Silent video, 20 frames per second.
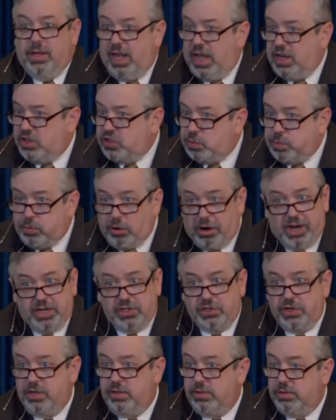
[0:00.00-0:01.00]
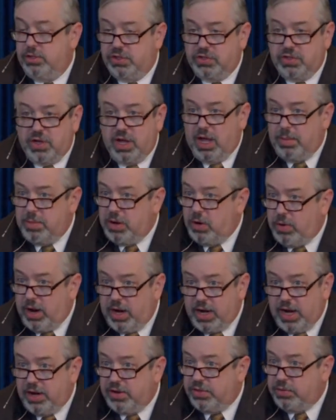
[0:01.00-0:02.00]
expression, just coming
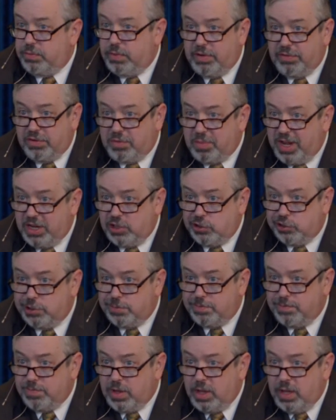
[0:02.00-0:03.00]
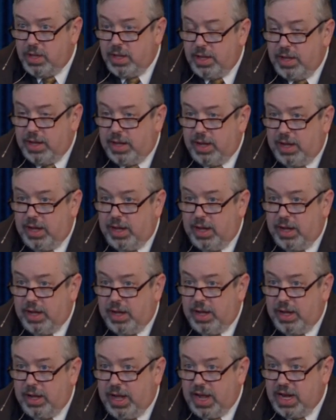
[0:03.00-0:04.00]
right out of the Reformation,
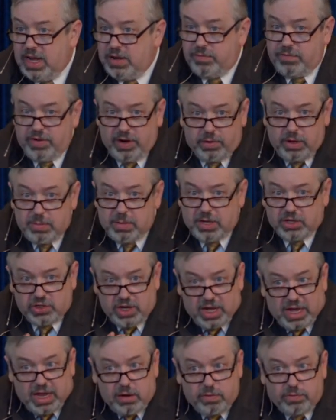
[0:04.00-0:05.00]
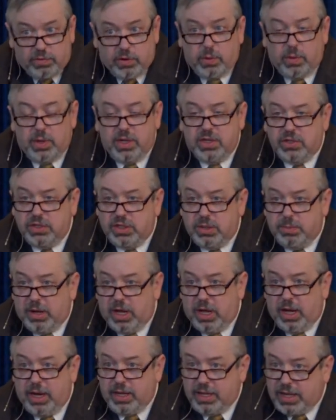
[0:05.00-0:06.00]
and very much influenced
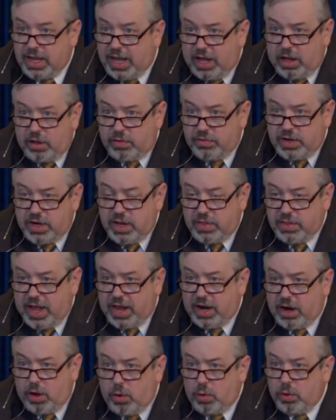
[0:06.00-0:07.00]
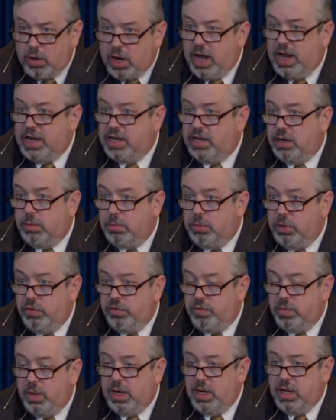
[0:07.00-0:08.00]
by Calvin and that whole continental
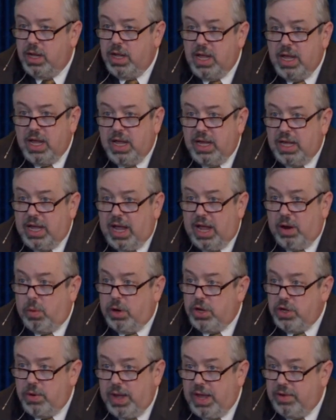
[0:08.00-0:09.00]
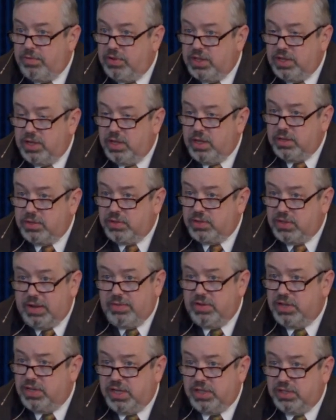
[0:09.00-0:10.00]
movement. And what you have in the
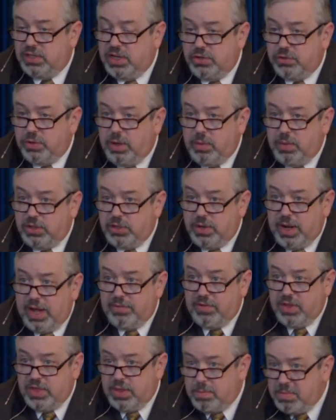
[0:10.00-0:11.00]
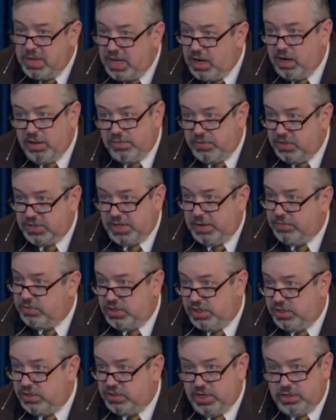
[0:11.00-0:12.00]
17th century, what you have in the middle of the
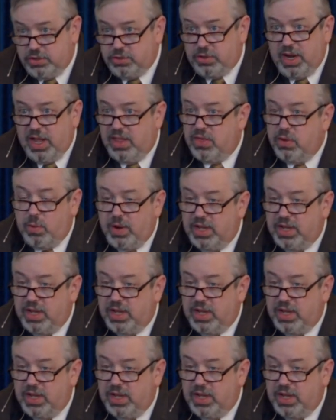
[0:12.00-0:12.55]
17th century in the